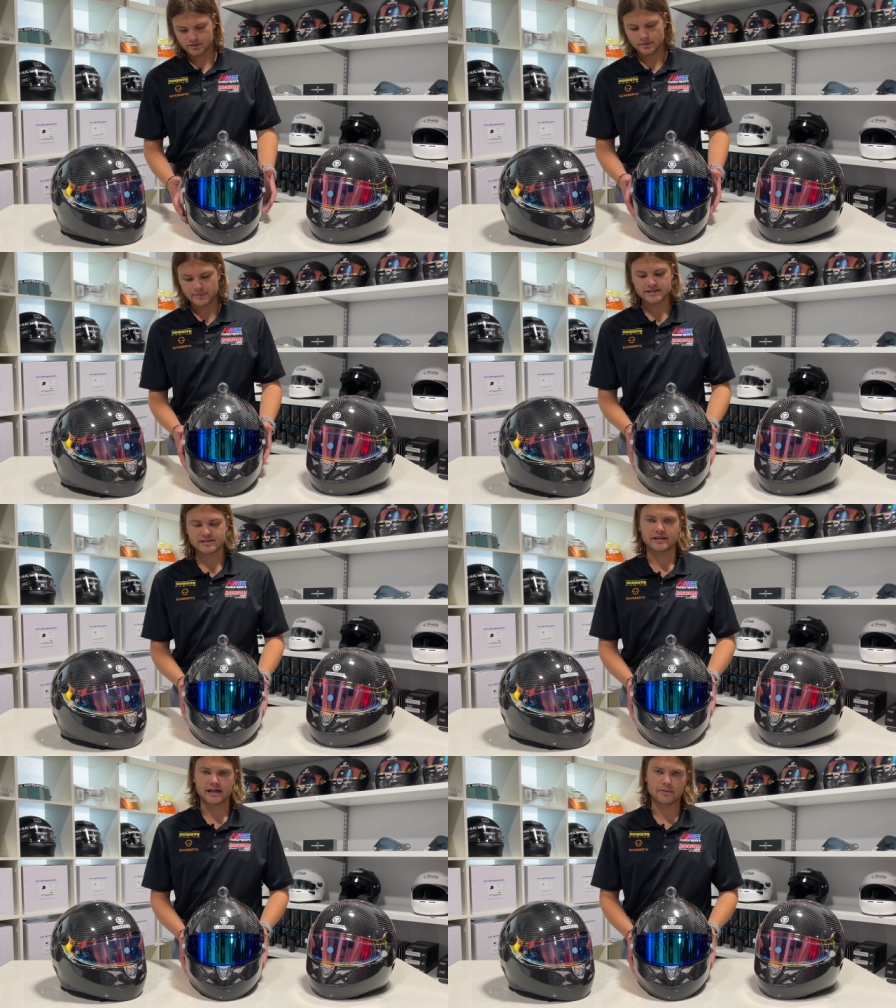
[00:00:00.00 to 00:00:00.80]

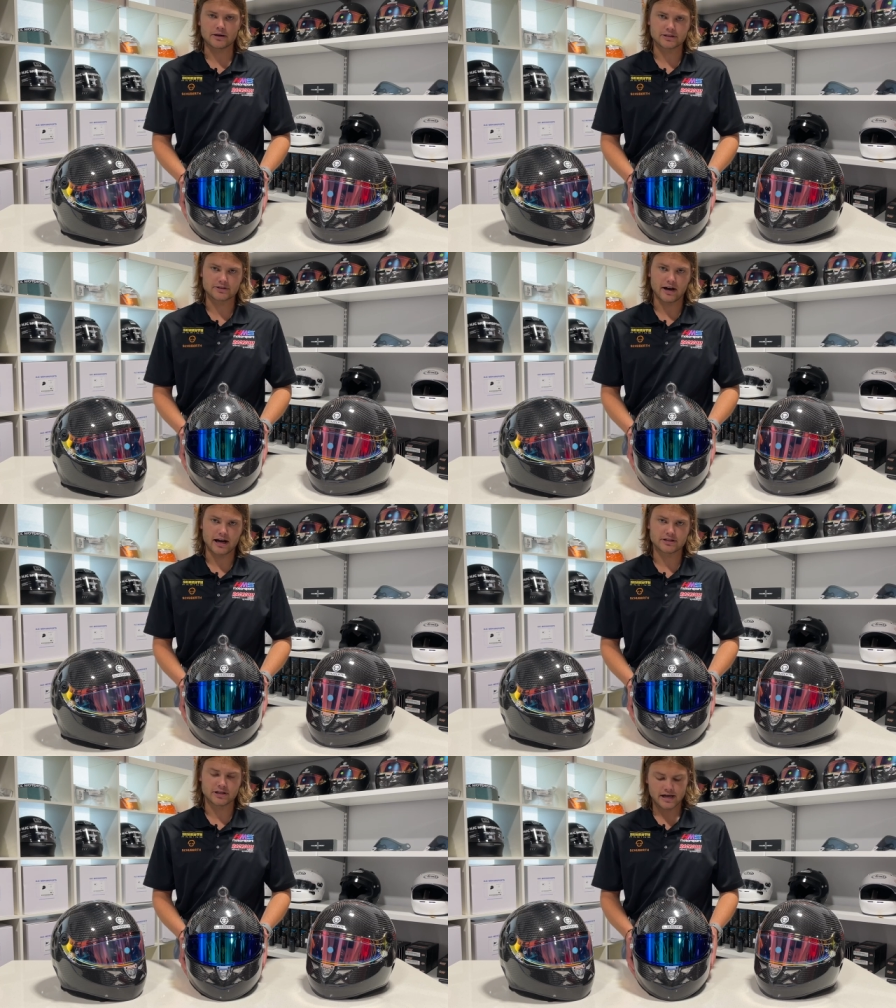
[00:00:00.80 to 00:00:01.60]
amazing thing about this
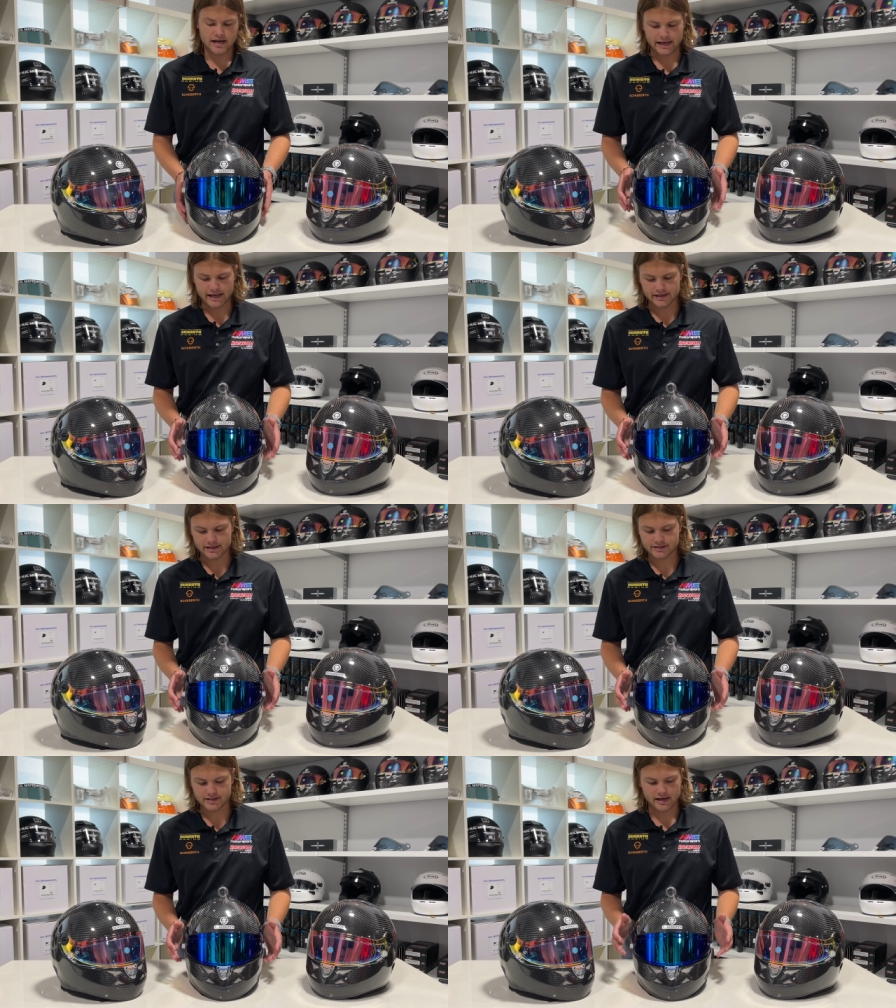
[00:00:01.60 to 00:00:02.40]
visor
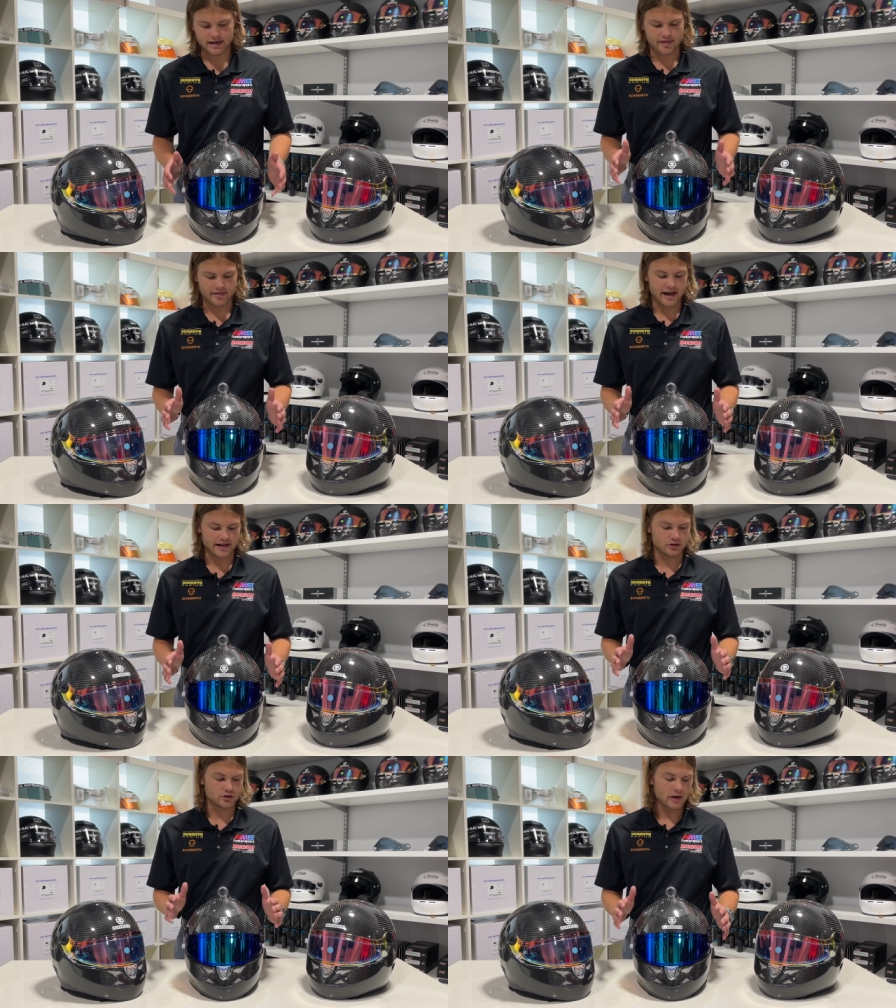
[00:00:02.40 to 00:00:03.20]
is
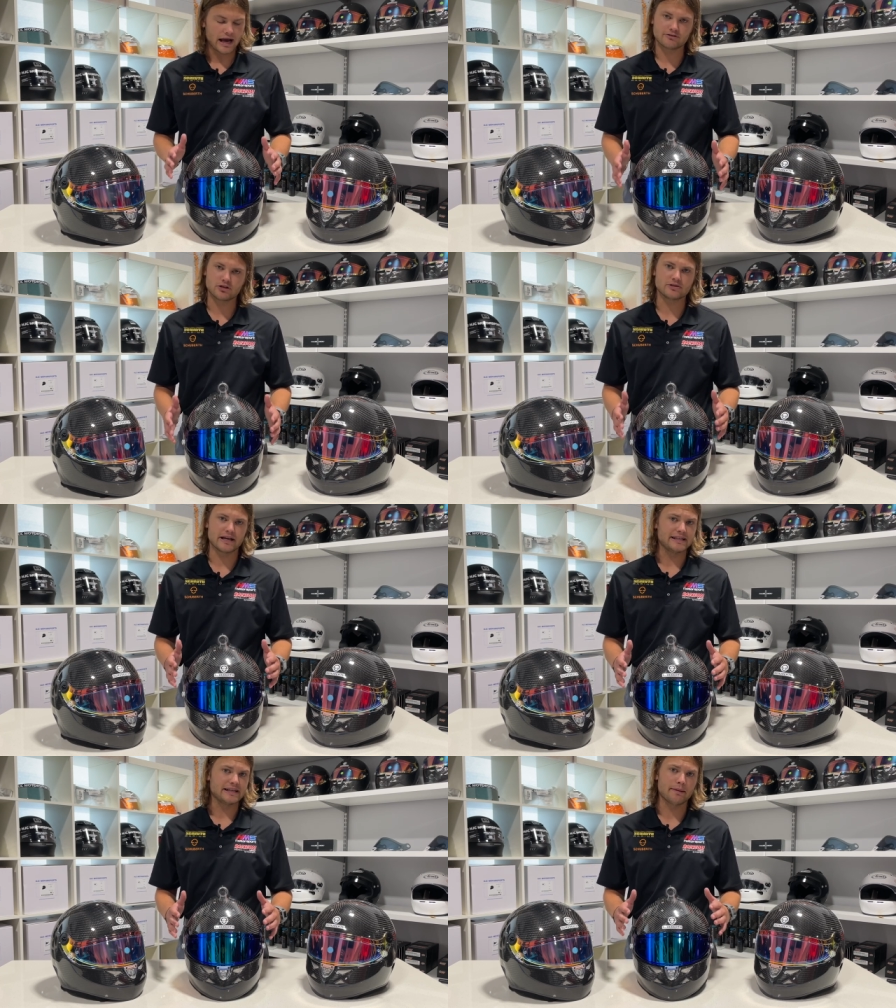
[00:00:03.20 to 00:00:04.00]
that you don't have to use
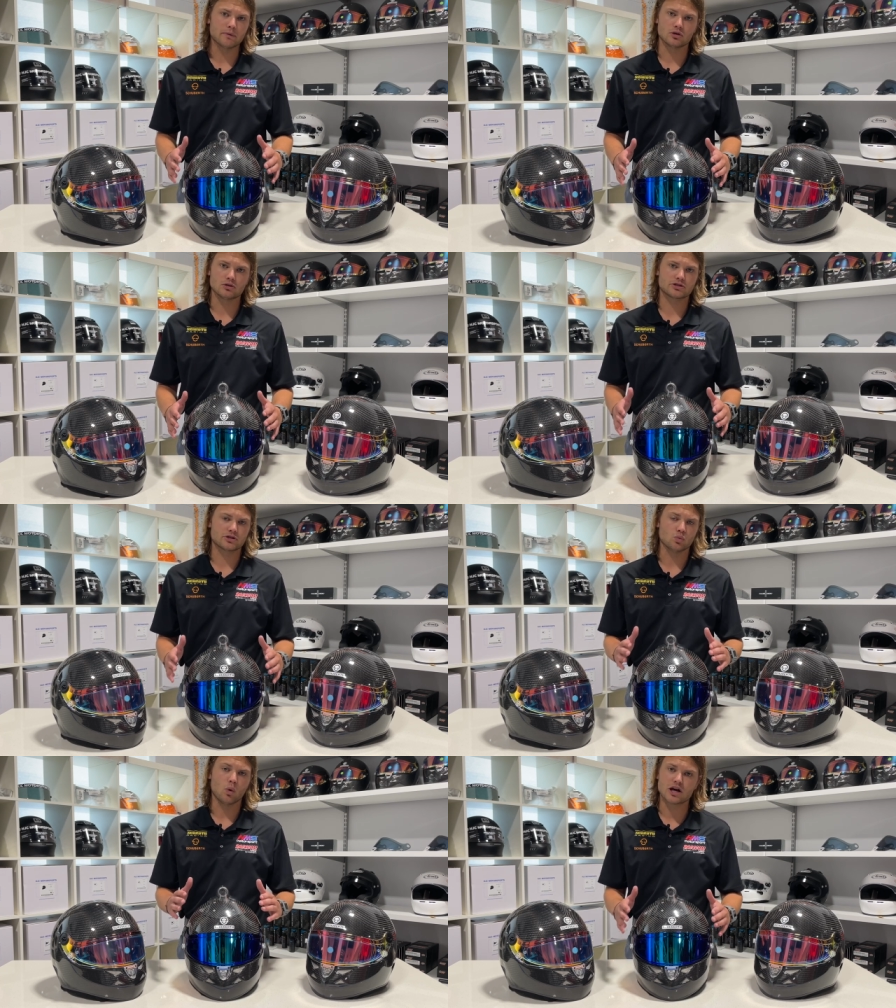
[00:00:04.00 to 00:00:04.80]
any chemicals
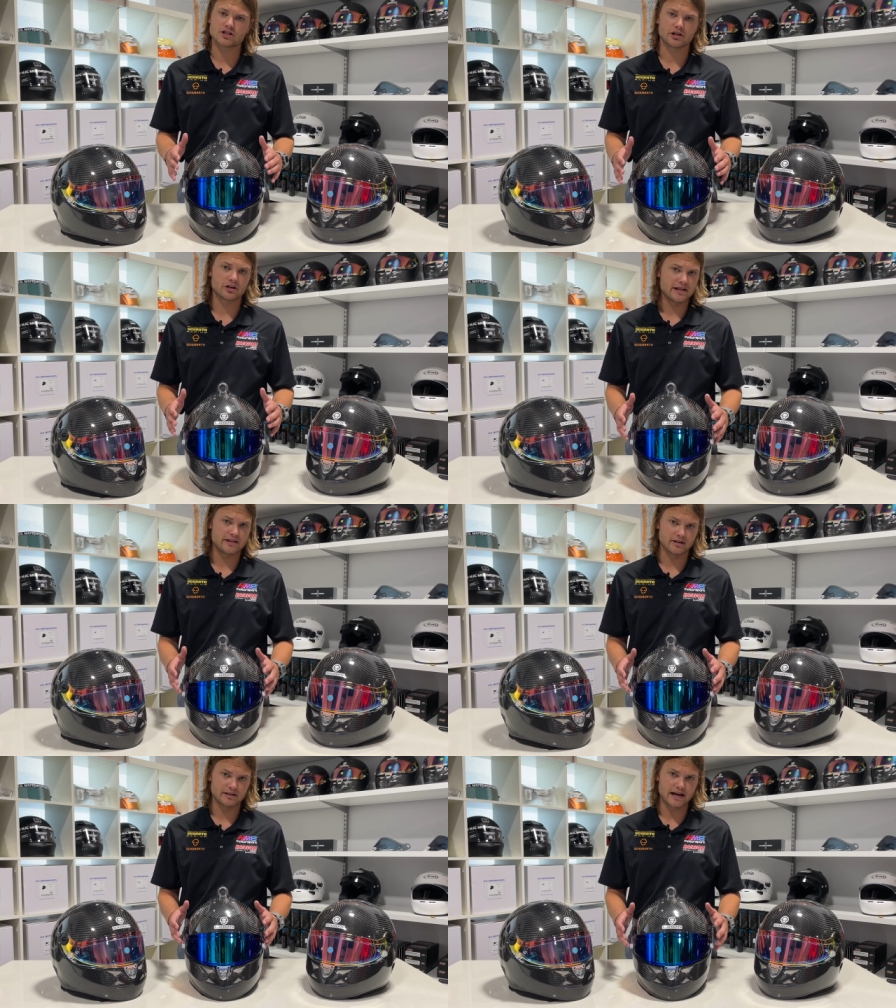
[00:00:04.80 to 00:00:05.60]
to wash it or
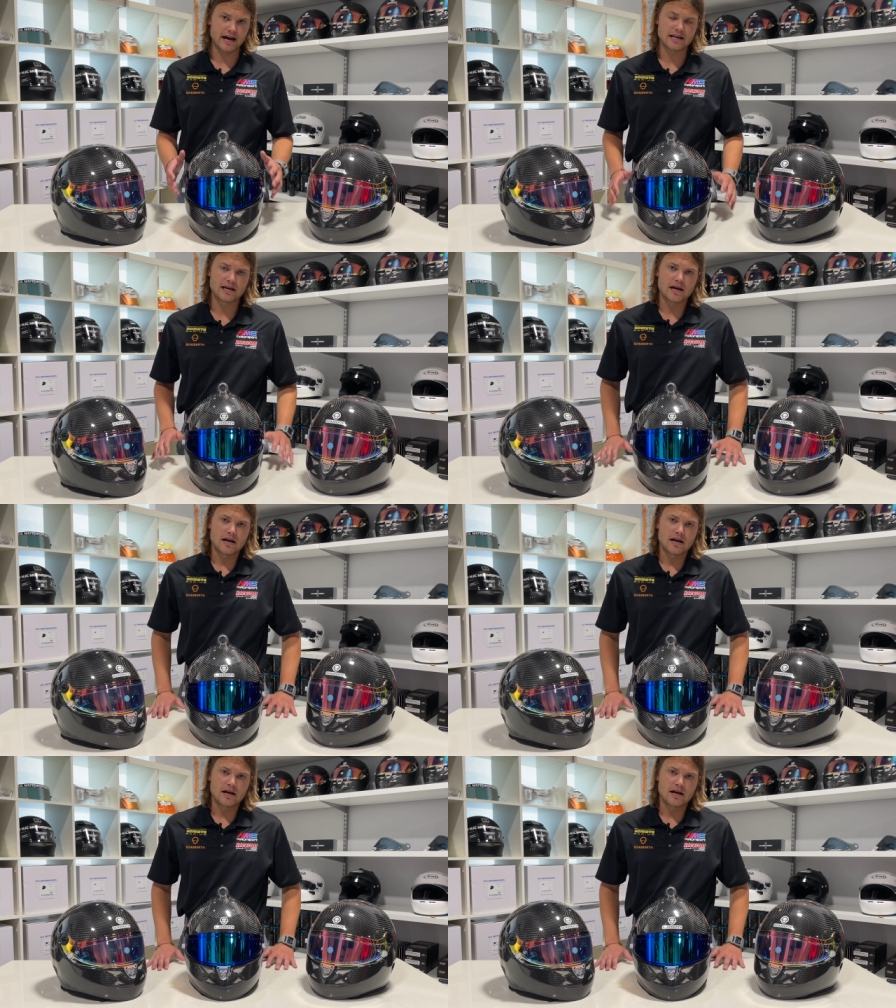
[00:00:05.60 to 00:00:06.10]
anything like that.